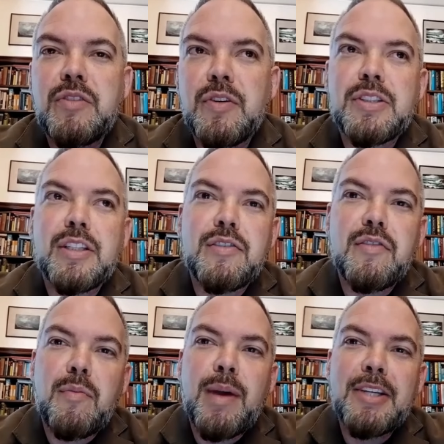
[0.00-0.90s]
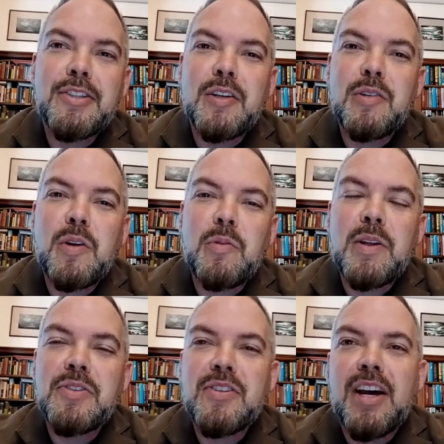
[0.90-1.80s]
You've got disinformation on
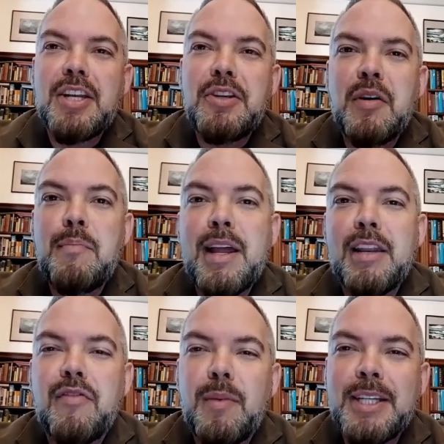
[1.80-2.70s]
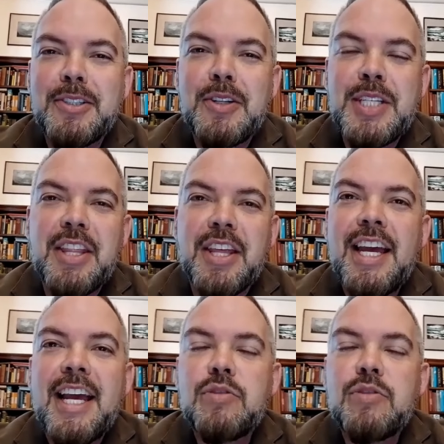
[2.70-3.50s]
one side, and you've got malinformation on the other. Yep.